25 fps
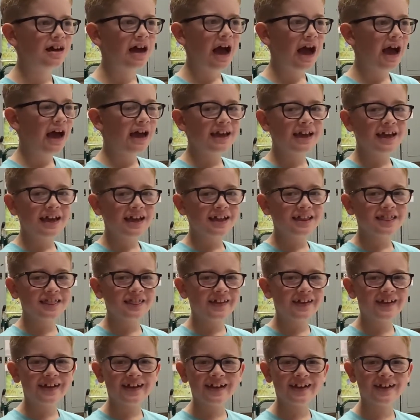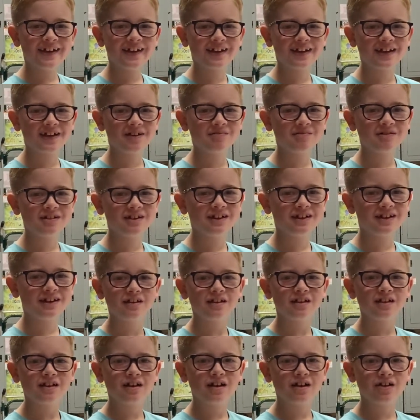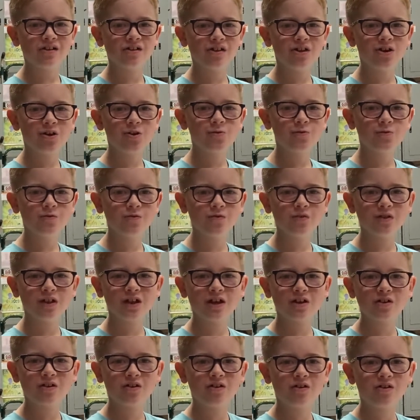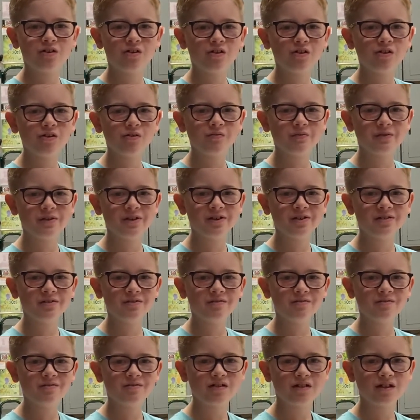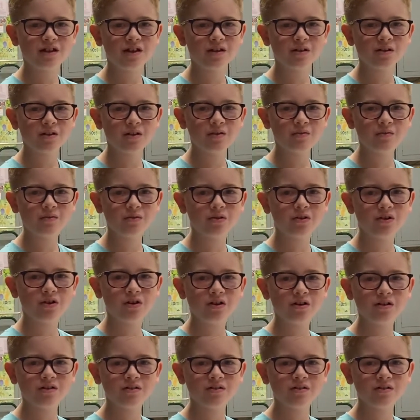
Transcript: I can't think. I mean. I love, like, all of it. I love it all.